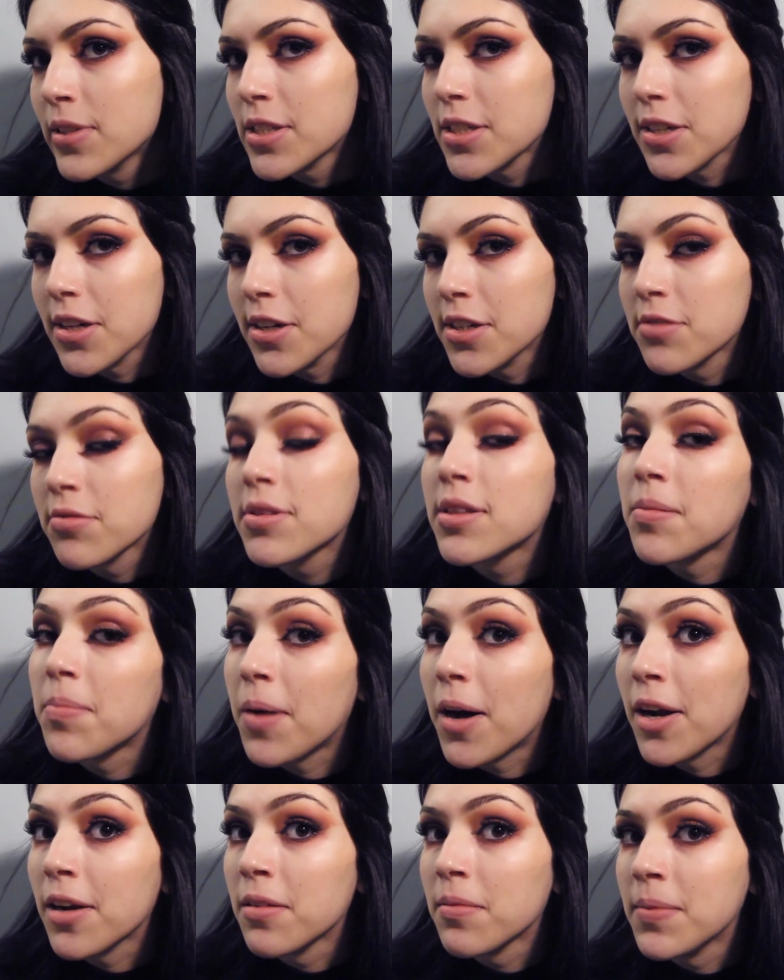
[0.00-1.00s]
So here's what the
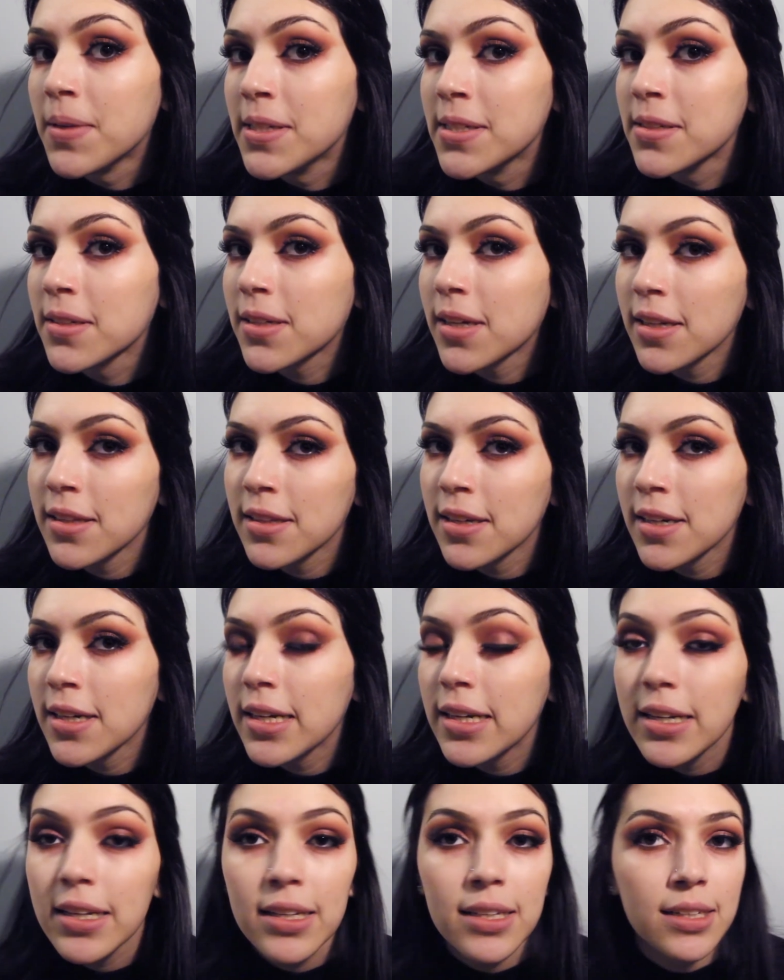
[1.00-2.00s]
bottom is looking
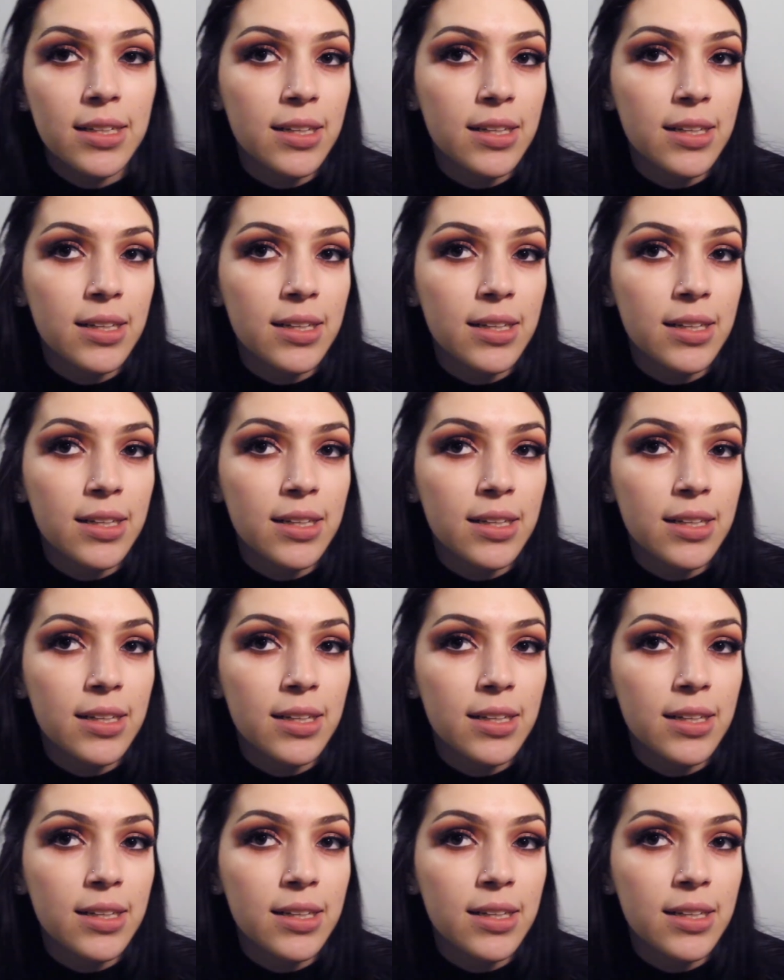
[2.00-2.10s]
like.